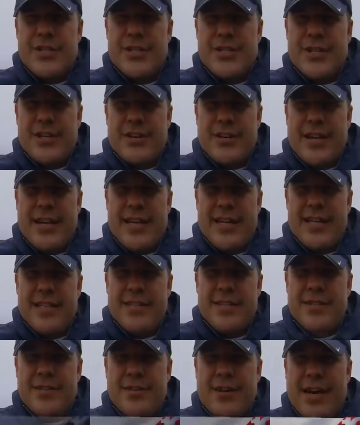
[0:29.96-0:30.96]
to see our
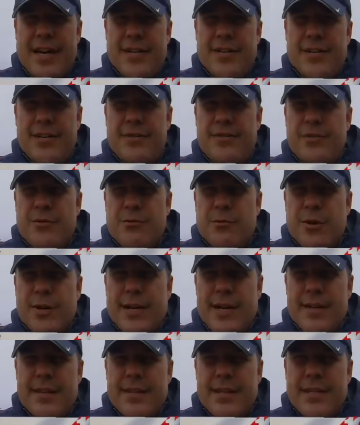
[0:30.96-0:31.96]
kids and their attitude and their work
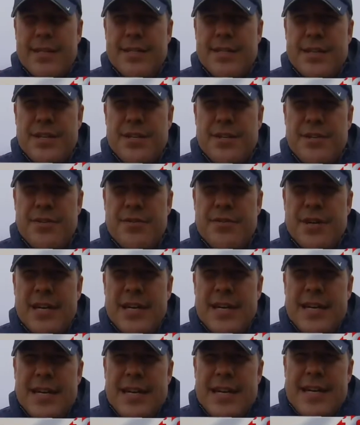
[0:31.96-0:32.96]
ethic continue.
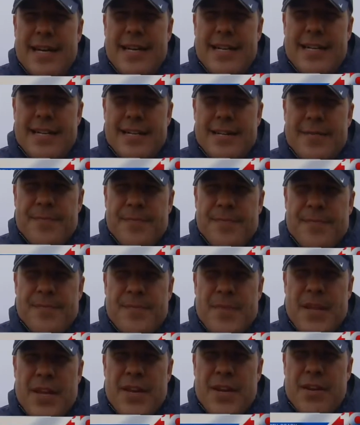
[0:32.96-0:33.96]
Um,
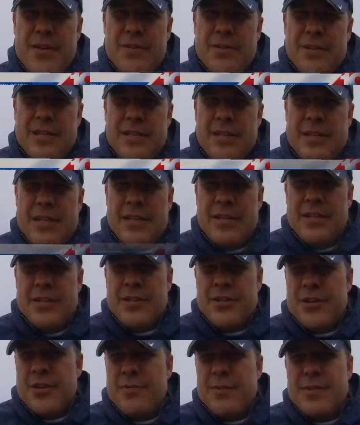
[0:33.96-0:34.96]
you know, it, it, the
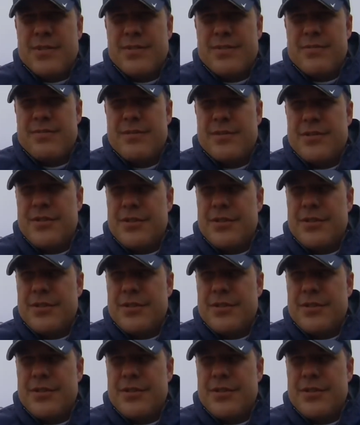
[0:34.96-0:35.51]
tournament's